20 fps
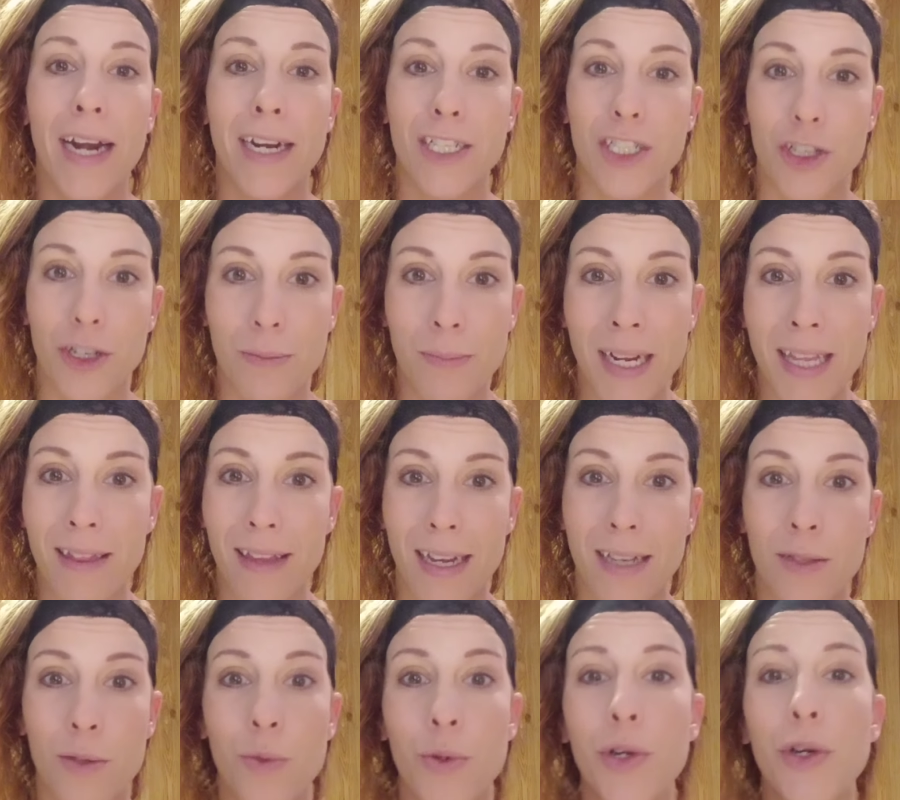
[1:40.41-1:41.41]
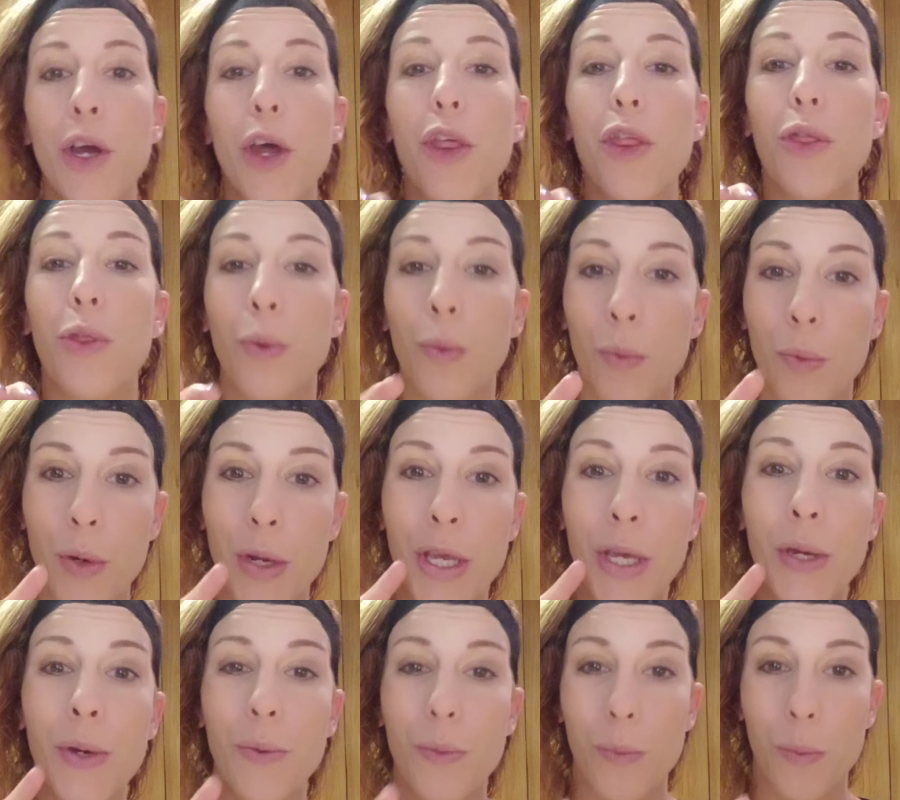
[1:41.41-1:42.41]
and it took my landlord
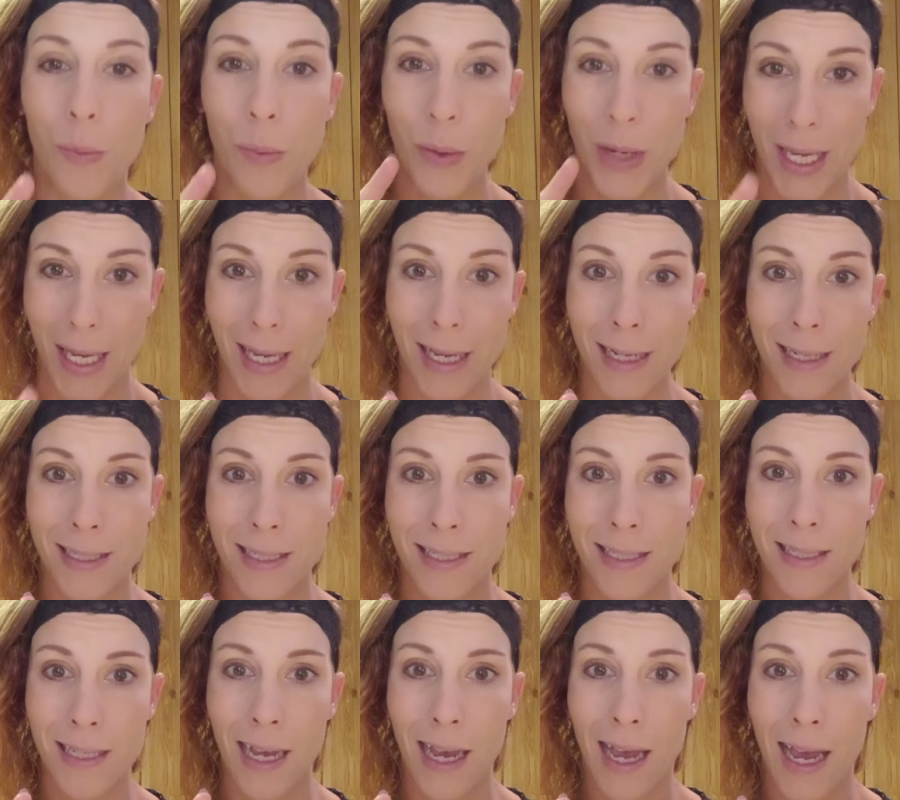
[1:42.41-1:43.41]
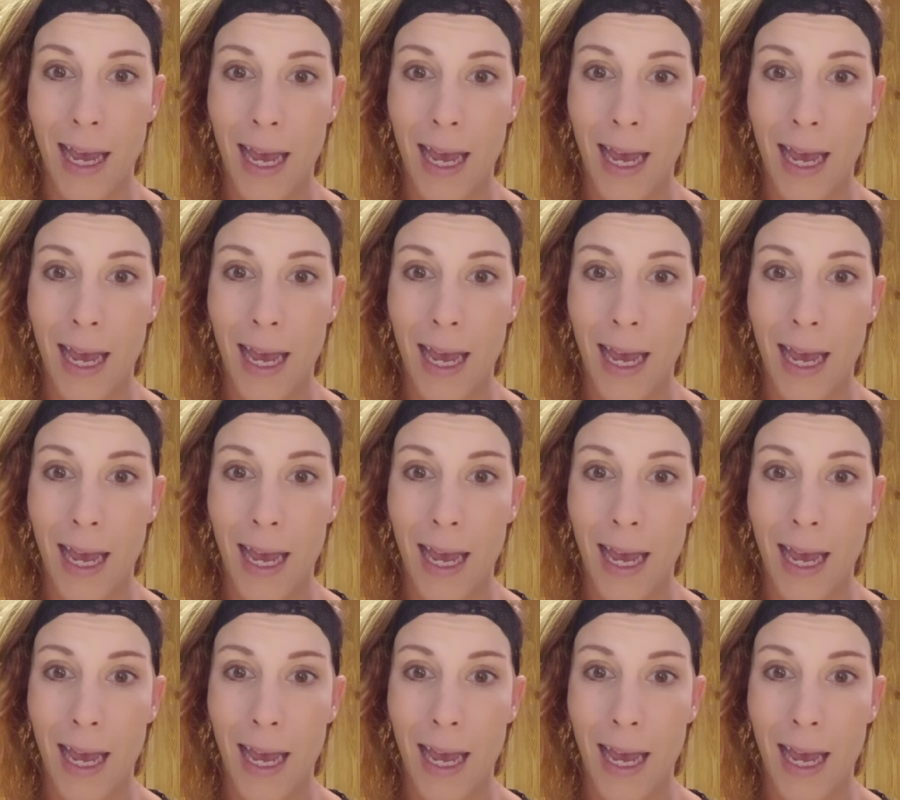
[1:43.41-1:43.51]
3 weeks